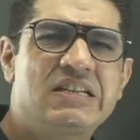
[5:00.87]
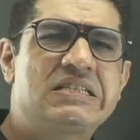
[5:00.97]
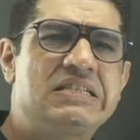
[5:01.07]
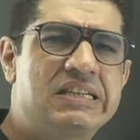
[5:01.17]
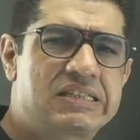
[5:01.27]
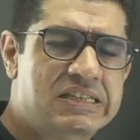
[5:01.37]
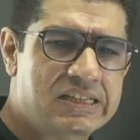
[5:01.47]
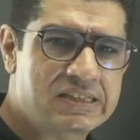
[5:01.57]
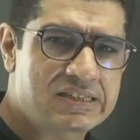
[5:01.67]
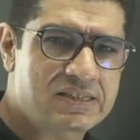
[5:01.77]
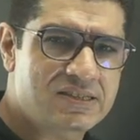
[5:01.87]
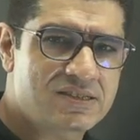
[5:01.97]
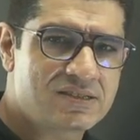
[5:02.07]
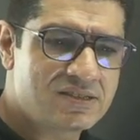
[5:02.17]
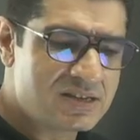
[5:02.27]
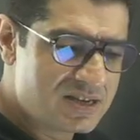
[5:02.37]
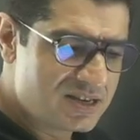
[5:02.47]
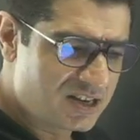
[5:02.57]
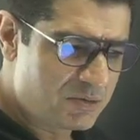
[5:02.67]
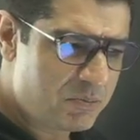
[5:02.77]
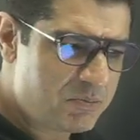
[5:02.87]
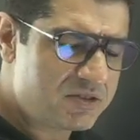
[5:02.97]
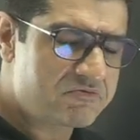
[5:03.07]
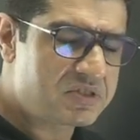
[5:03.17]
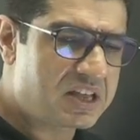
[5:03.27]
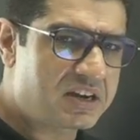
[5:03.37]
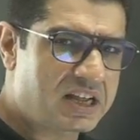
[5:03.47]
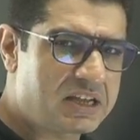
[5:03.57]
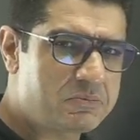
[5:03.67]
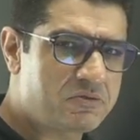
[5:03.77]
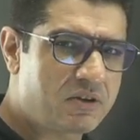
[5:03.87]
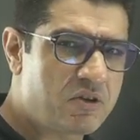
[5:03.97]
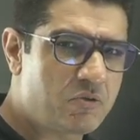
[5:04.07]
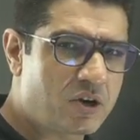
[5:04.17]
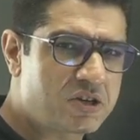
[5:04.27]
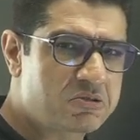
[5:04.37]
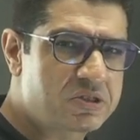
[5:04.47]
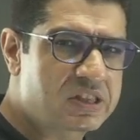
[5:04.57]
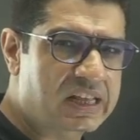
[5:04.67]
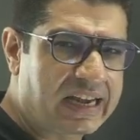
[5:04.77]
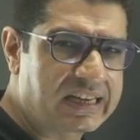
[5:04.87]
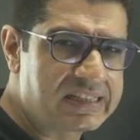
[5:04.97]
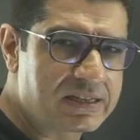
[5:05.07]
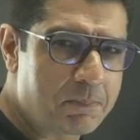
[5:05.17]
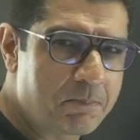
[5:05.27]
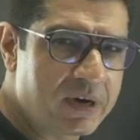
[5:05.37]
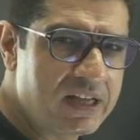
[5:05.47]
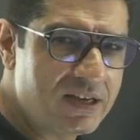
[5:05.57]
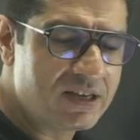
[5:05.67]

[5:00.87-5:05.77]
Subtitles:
distance. Remember, there are times when we want to threaten somebody.